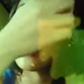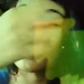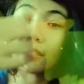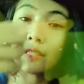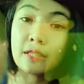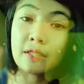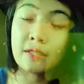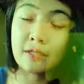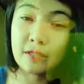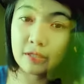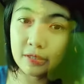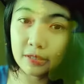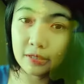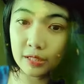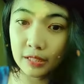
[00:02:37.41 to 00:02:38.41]
Uh,
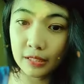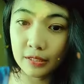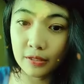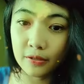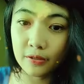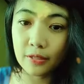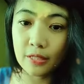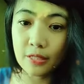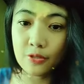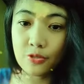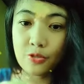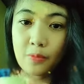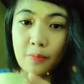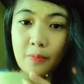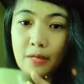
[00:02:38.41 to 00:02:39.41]

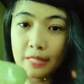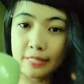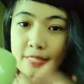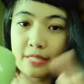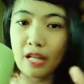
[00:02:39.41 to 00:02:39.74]
into my